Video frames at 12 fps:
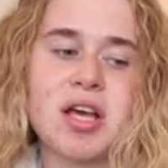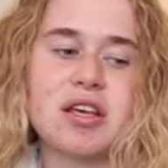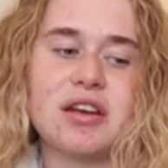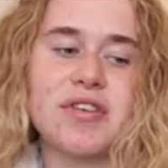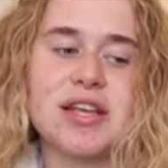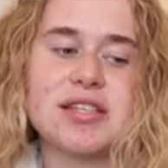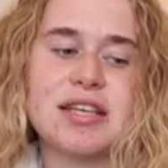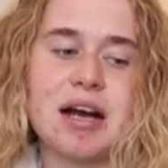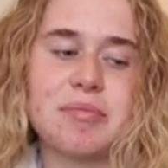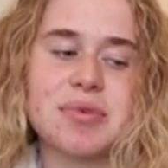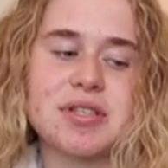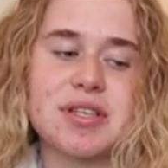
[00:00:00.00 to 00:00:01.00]
university
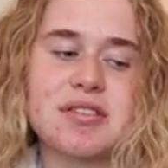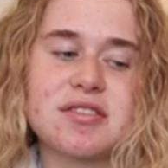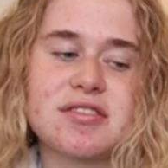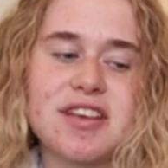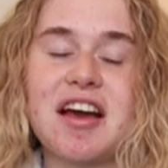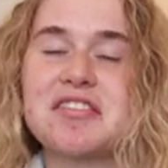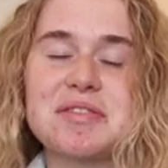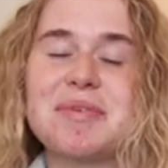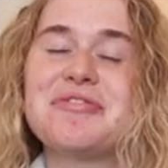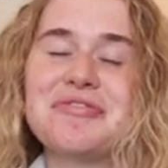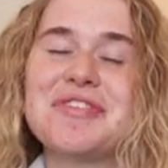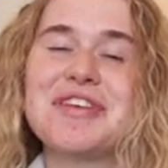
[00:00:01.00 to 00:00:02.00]
campuses, yeah, it's
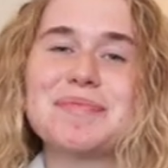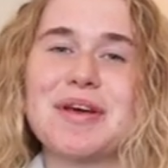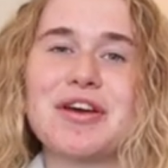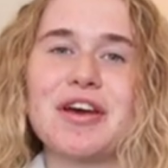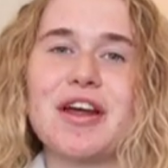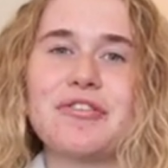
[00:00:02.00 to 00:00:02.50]
been good.